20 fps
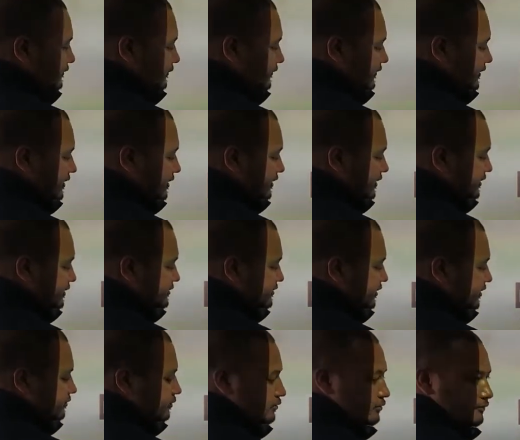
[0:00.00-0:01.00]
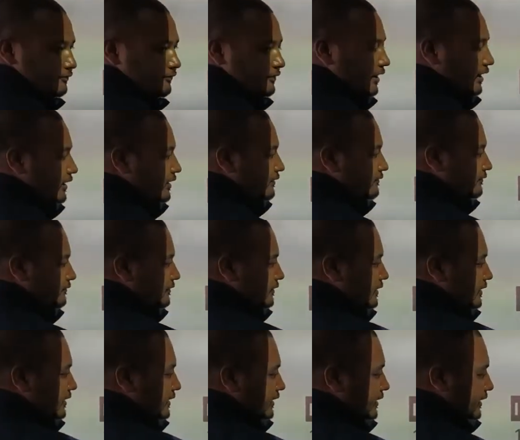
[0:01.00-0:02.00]
V is equal to
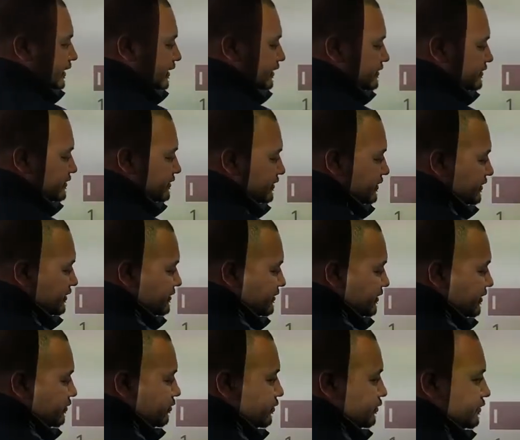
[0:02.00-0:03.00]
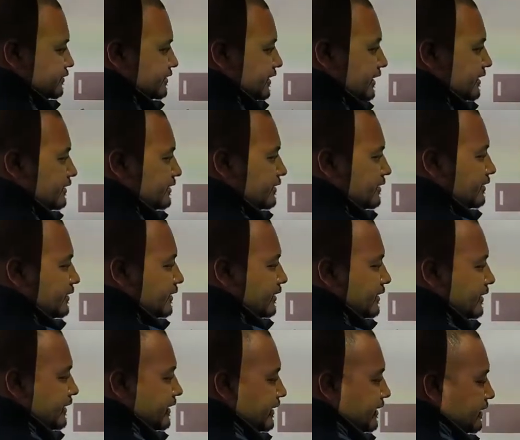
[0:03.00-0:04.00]
5, X is equal to 10,
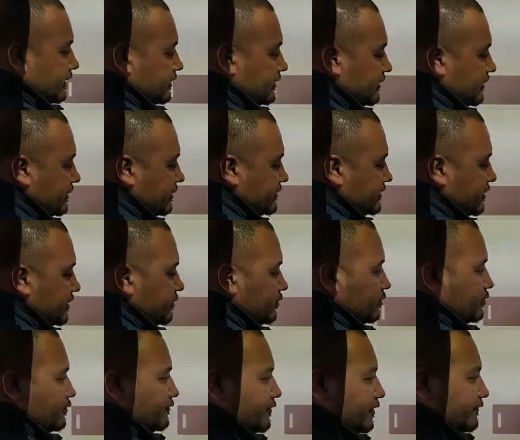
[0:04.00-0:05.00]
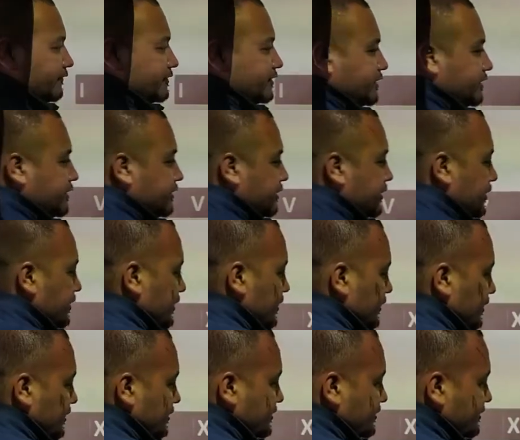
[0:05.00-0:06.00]
L is equal to 50,
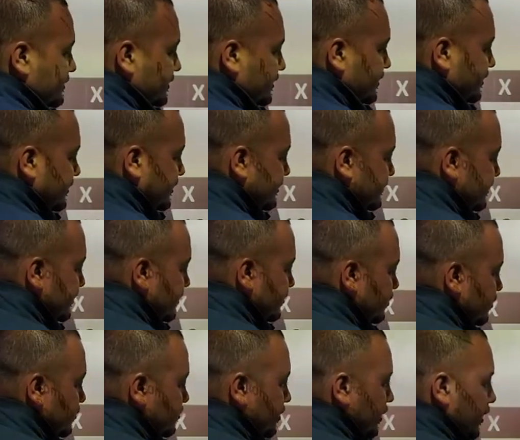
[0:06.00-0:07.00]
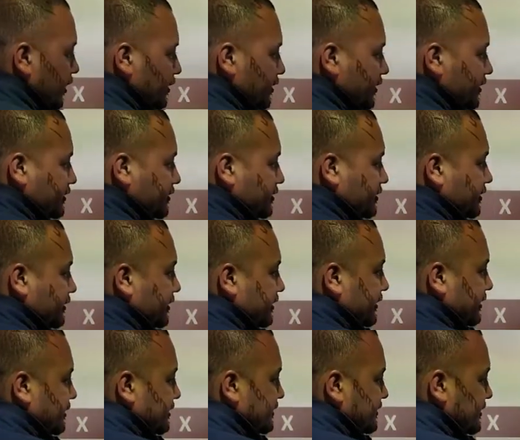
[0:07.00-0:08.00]
C is equal to
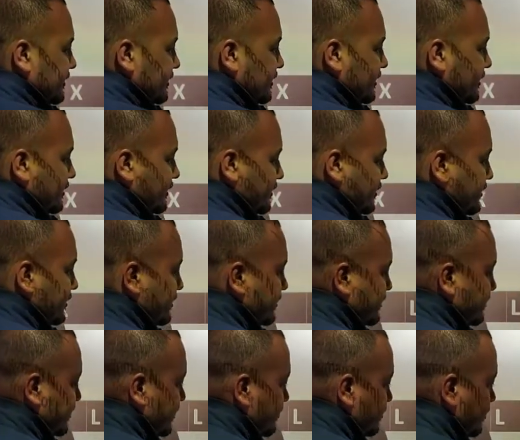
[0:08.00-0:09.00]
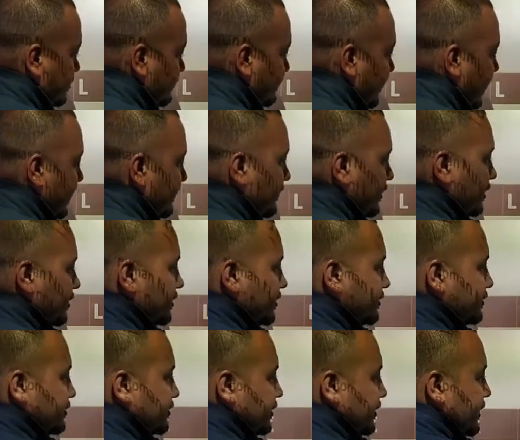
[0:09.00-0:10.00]
100, D is equal to
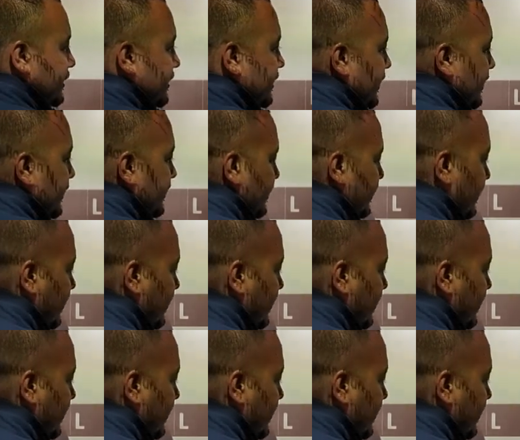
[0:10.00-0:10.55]
500, and